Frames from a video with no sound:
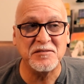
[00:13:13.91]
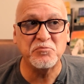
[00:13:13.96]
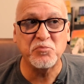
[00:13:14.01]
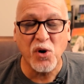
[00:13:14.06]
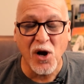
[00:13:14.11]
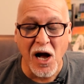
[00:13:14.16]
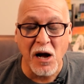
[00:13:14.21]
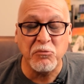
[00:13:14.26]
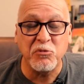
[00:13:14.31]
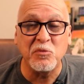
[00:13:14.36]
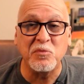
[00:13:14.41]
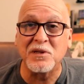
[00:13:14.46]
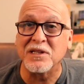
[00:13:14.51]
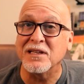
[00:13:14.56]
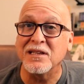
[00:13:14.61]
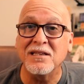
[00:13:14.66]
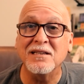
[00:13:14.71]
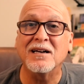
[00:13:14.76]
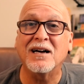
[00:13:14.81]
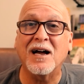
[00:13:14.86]

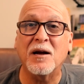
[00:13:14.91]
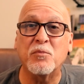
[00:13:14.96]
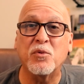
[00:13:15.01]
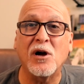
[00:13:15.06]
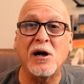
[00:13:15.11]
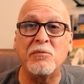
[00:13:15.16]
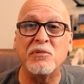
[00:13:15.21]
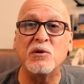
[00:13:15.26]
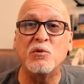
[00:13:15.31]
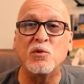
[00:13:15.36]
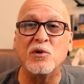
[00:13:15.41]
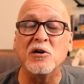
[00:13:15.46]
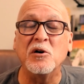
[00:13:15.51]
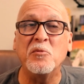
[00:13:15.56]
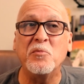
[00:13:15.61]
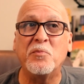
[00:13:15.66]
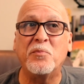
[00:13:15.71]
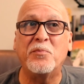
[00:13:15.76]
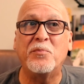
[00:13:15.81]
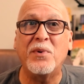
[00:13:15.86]
Probably. I probably
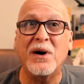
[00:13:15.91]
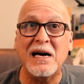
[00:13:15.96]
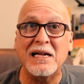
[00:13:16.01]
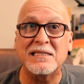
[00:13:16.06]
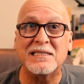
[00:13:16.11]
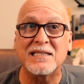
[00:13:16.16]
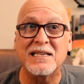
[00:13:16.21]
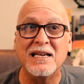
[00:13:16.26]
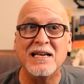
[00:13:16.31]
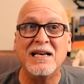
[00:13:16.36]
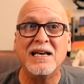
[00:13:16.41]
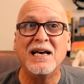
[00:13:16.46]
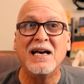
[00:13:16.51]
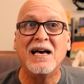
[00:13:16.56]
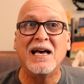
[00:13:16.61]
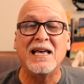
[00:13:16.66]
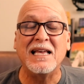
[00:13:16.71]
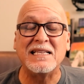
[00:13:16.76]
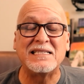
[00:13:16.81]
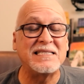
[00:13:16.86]
will, but
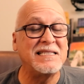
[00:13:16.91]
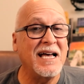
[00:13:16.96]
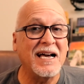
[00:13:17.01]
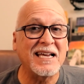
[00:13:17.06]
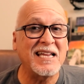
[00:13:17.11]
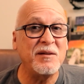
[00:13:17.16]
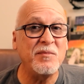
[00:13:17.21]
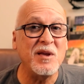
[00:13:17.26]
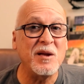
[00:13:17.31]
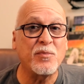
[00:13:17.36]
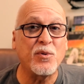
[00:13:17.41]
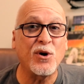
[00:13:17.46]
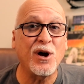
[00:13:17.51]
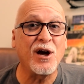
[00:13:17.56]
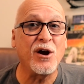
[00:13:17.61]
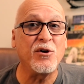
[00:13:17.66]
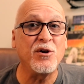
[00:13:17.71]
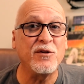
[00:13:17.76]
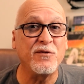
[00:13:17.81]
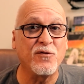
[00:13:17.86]
it's not going to be a
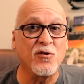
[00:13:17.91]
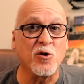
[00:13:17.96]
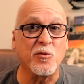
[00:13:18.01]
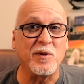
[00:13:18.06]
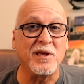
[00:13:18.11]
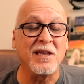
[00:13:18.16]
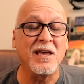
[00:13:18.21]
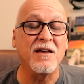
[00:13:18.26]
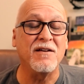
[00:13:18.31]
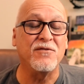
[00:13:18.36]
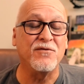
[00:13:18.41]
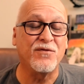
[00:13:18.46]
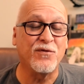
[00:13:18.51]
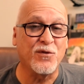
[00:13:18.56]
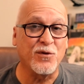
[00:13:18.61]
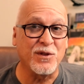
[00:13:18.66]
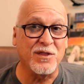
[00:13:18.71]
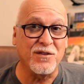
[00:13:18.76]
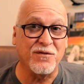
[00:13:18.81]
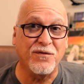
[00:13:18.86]
priority for me, and
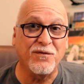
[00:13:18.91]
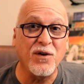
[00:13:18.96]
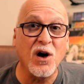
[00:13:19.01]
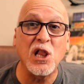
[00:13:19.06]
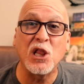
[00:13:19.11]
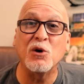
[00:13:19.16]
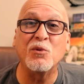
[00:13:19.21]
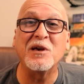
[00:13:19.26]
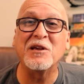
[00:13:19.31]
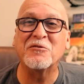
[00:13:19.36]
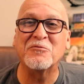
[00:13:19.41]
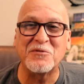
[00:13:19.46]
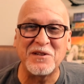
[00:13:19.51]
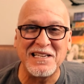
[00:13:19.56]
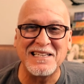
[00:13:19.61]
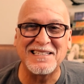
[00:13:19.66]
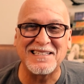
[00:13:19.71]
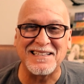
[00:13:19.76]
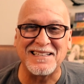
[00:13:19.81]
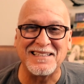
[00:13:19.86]
for the following
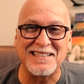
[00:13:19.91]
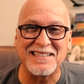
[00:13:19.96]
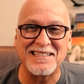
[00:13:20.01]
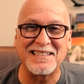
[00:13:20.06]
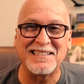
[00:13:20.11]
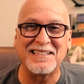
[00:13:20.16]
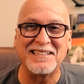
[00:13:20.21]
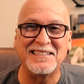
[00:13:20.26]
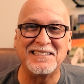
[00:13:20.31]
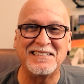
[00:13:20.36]
reasons.